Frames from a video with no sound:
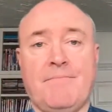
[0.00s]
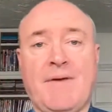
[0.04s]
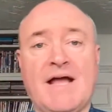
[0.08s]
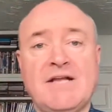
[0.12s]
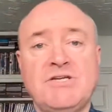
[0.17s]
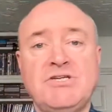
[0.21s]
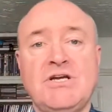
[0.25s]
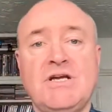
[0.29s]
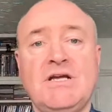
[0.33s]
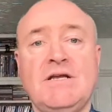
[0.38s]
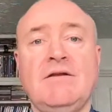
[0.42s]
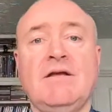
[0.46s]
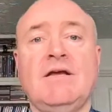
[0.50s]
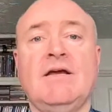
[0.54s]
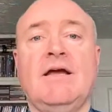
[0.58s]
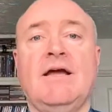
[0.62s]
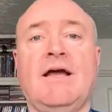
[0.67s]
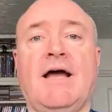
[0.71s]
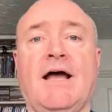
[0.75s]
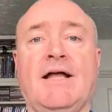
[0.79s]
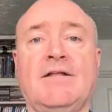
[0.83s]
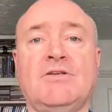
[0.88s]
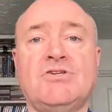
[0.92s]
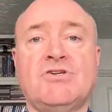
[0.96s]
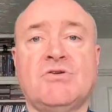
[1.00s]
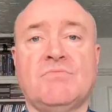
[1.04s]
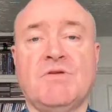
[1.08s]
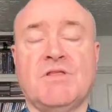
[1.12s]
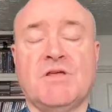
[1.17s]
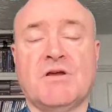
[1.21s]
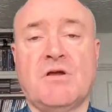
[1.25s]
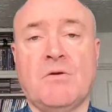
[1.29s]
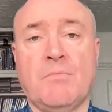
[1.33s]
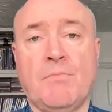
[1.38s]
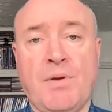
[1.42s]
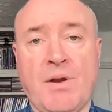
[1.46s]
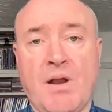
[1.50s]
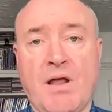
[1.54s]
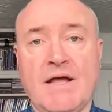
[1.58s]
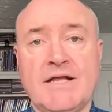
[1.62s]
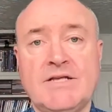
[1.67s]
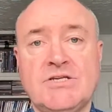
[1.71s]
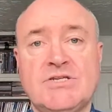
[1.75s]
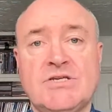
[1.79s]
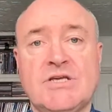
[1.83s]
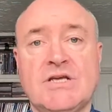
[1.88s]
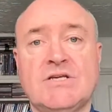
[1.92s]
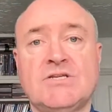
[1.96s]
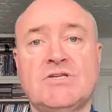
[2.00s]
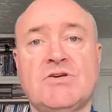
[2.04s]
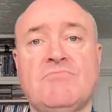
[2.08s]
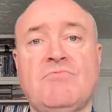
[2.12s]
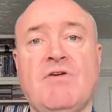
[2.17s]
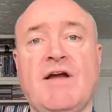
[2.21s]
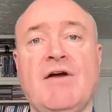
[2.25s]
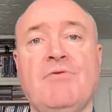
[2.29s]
patching and some of the compliance things